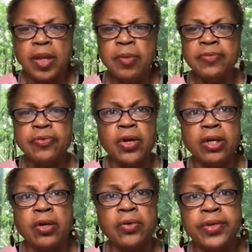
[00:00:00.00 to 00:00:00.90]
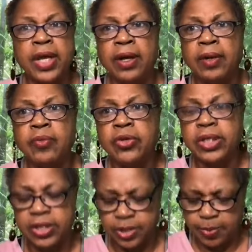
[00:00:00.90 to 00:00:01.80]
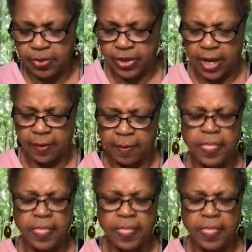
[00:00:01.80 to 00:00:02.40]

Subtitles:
before I go there. I want to get this point out.